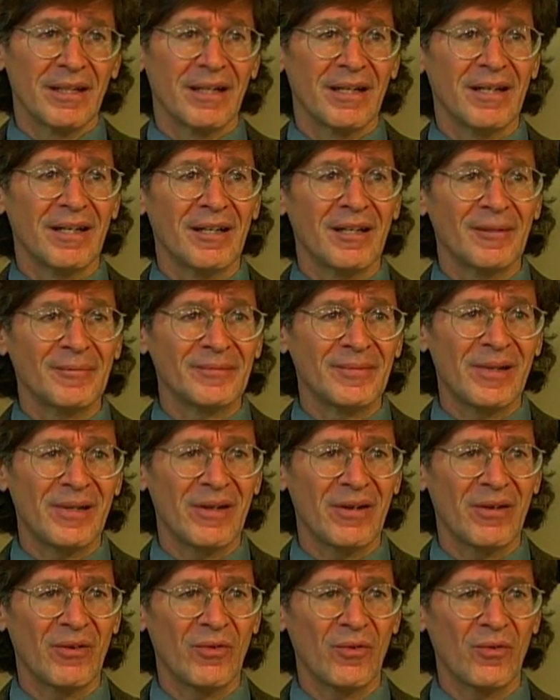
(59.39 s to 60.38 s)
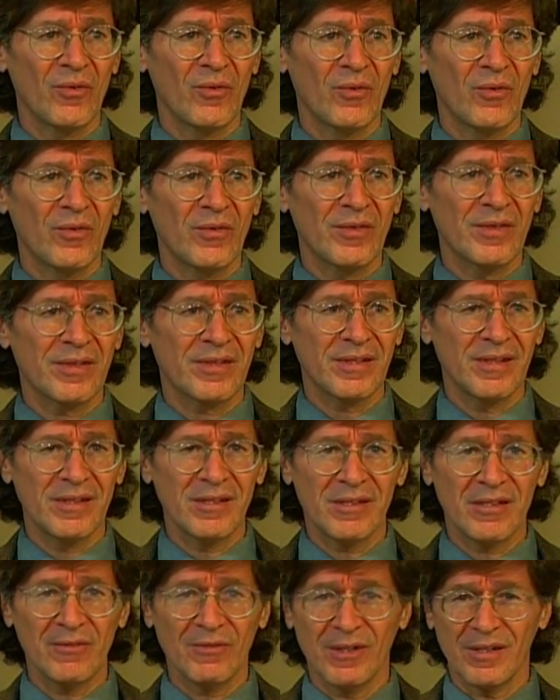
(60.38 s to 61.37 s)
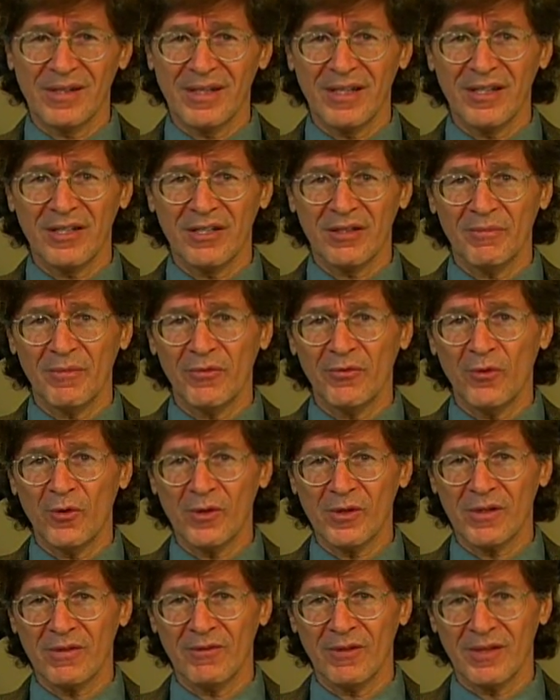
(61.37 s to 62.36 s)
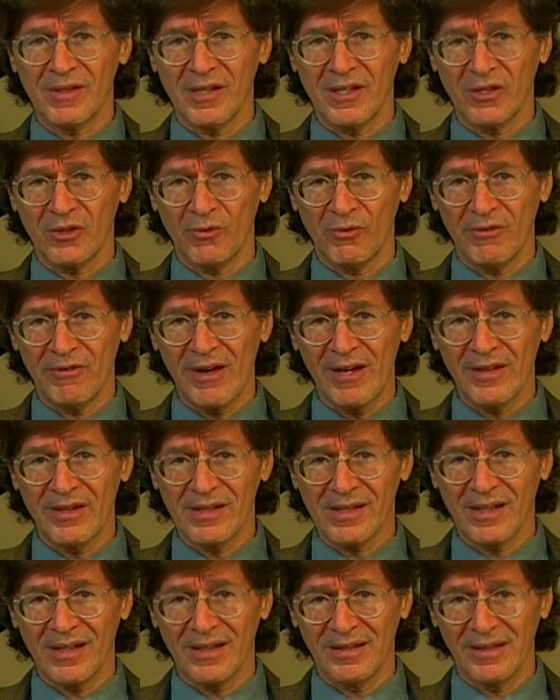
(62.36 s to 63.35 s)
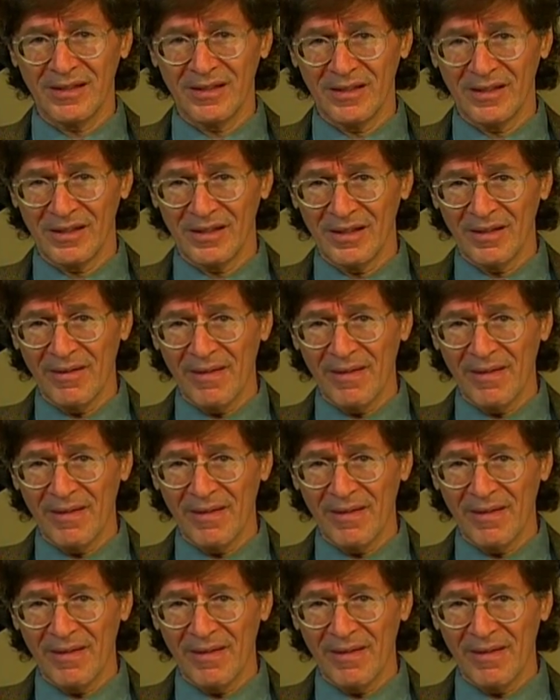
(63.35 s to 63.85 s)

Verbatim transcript: Um, Since civilization, before civilization, we've had this idea